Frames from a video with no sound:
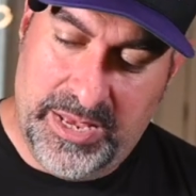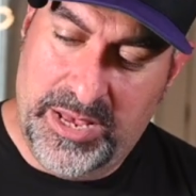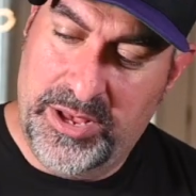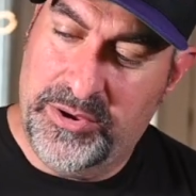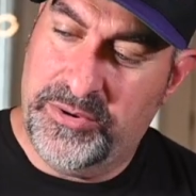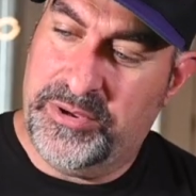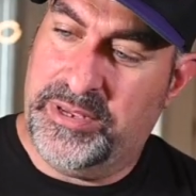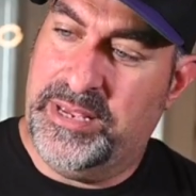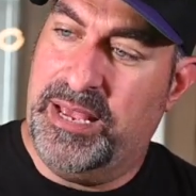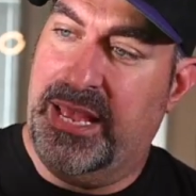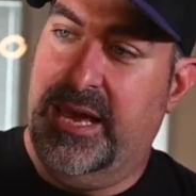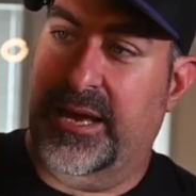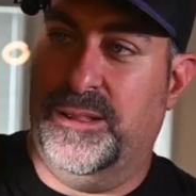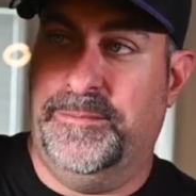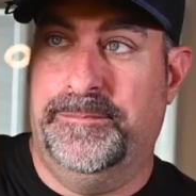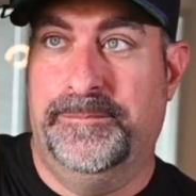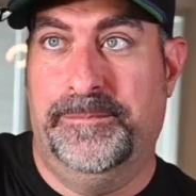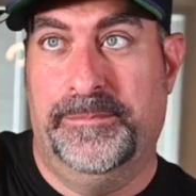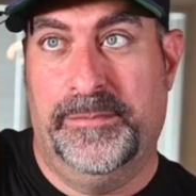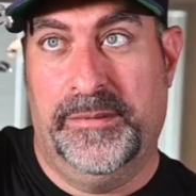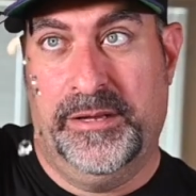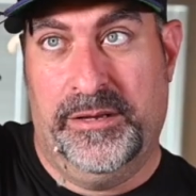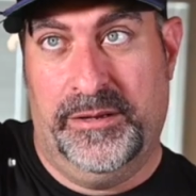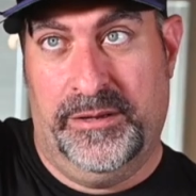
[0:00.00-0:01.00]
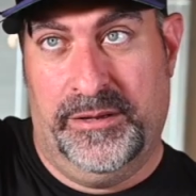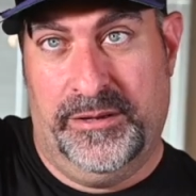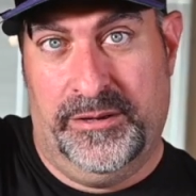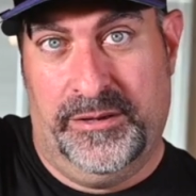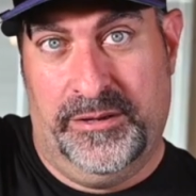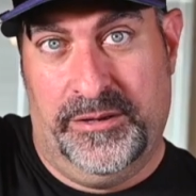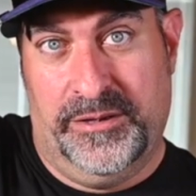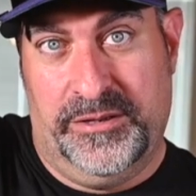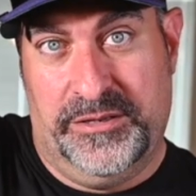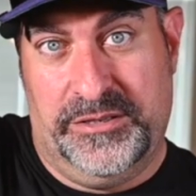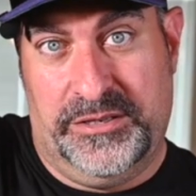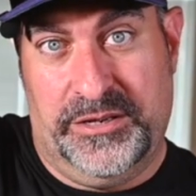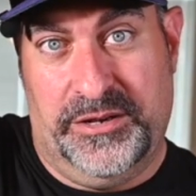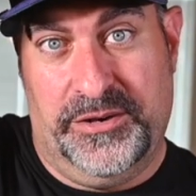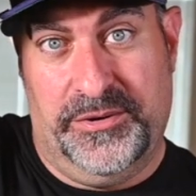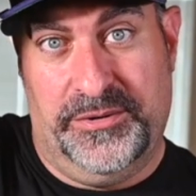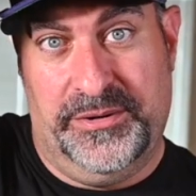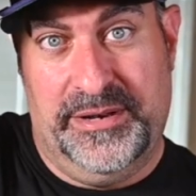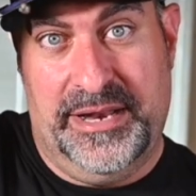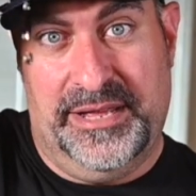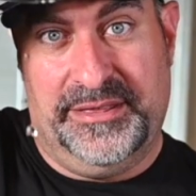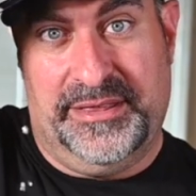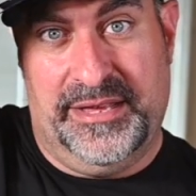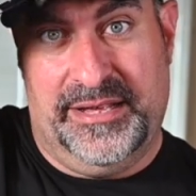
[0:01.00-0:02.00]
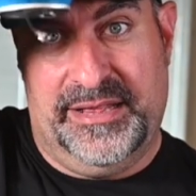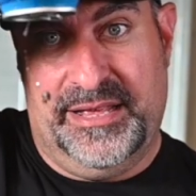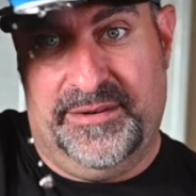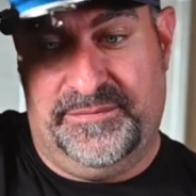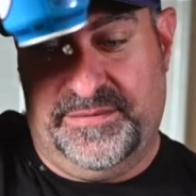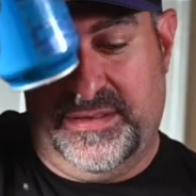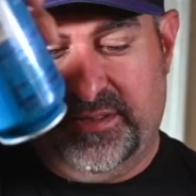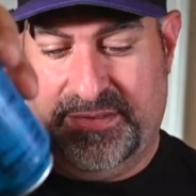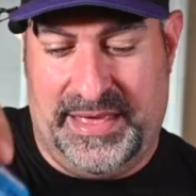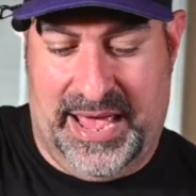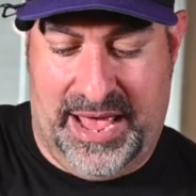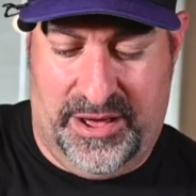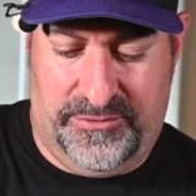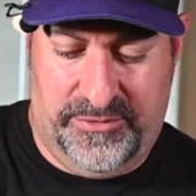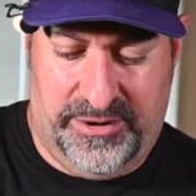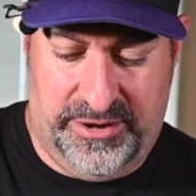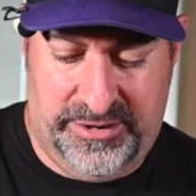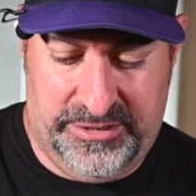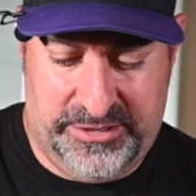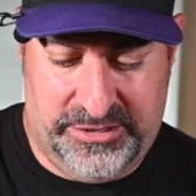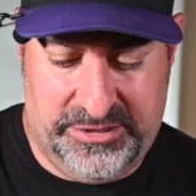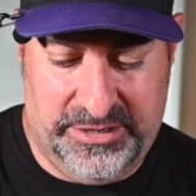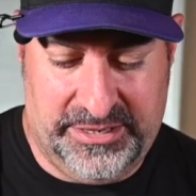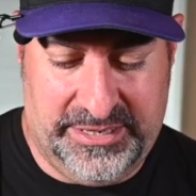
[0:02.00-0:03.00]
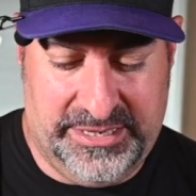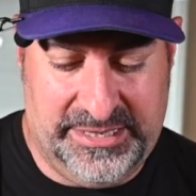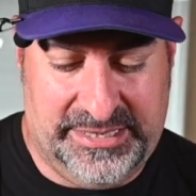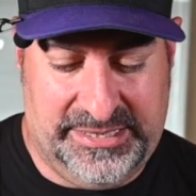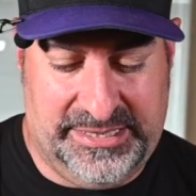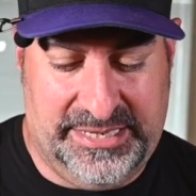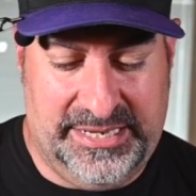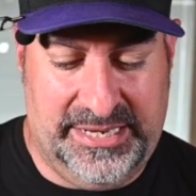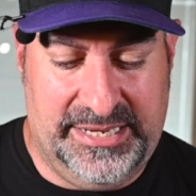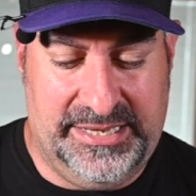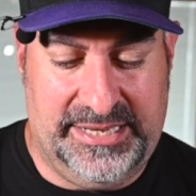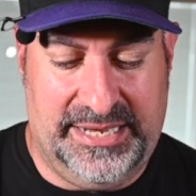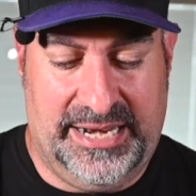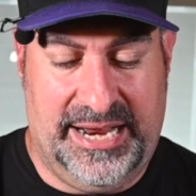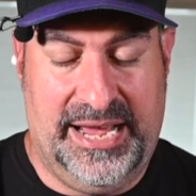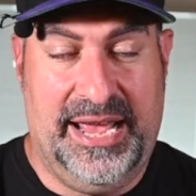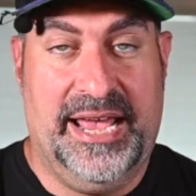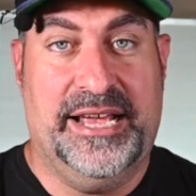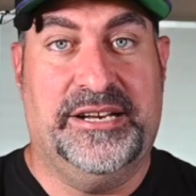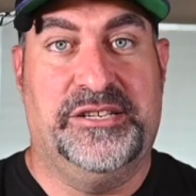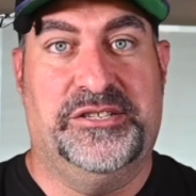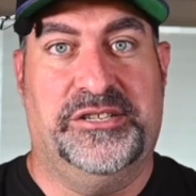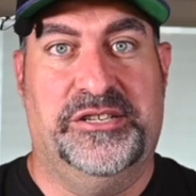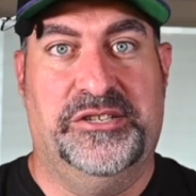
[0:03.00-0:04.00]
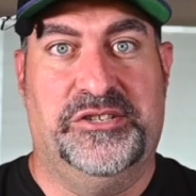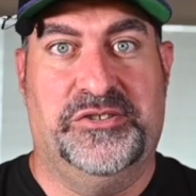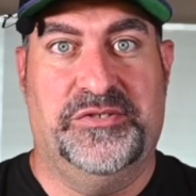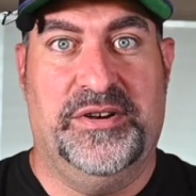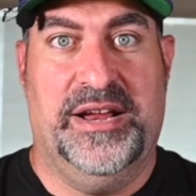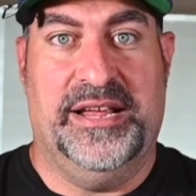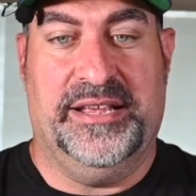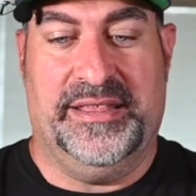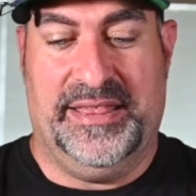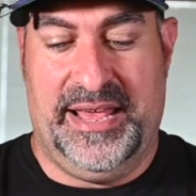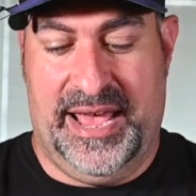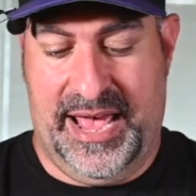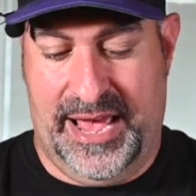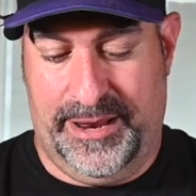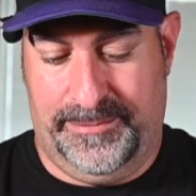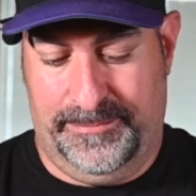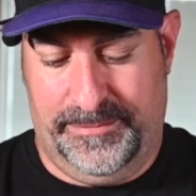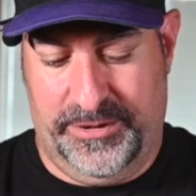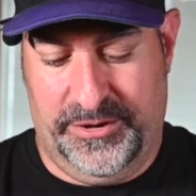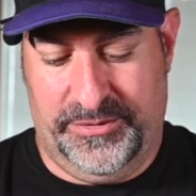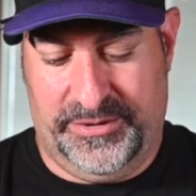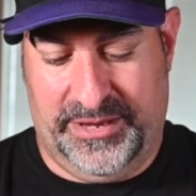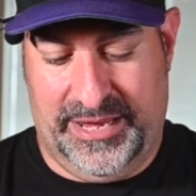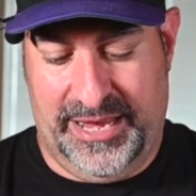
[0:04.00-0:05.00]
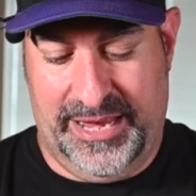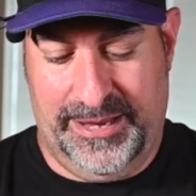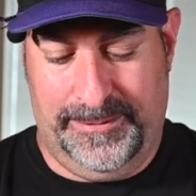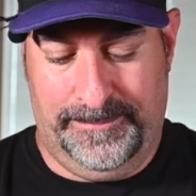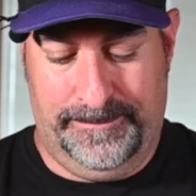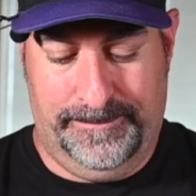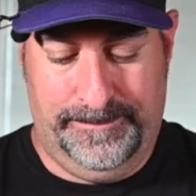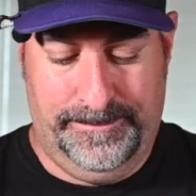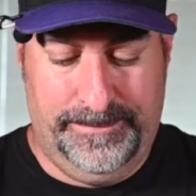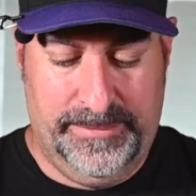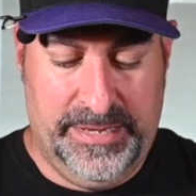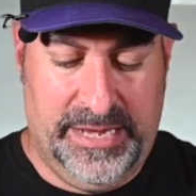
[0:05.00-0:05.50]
Okay, so nothing left of that one. So you can see that I actually drank that, okay?